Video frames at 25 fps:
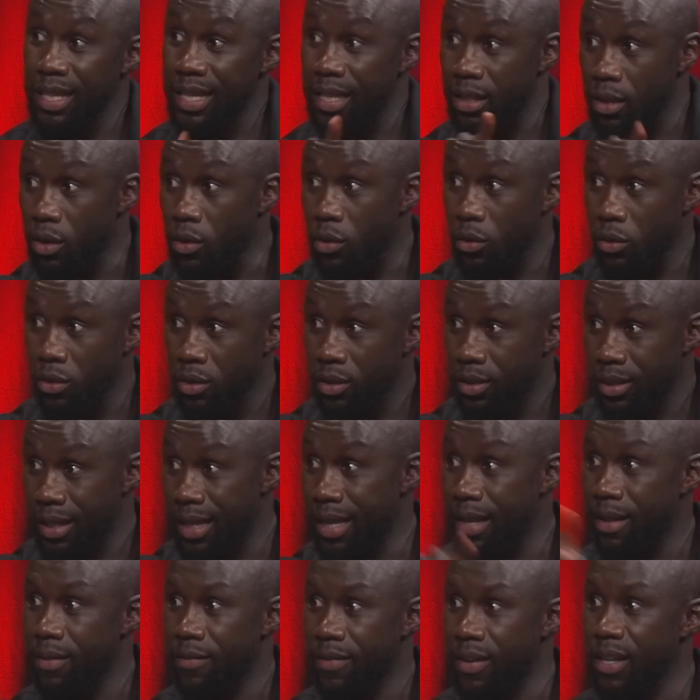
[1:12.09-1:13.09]
he knows he
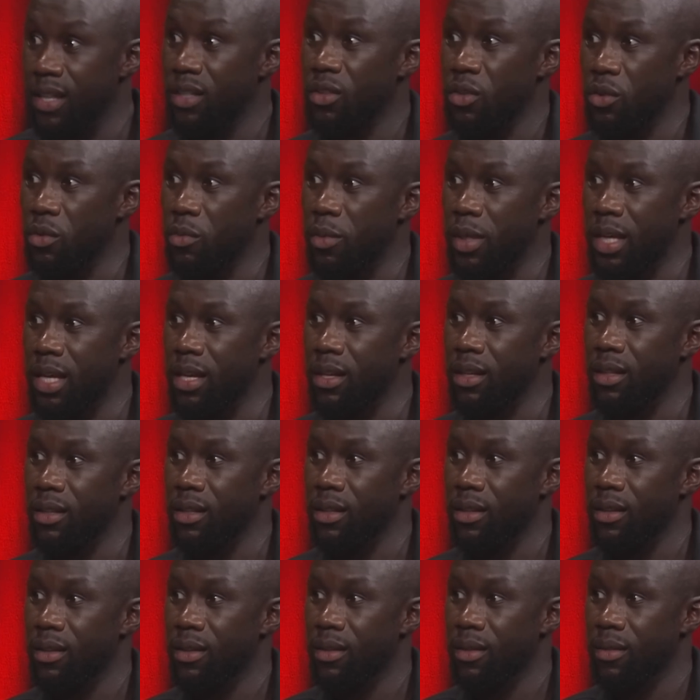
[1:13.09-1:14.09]
can find you behind.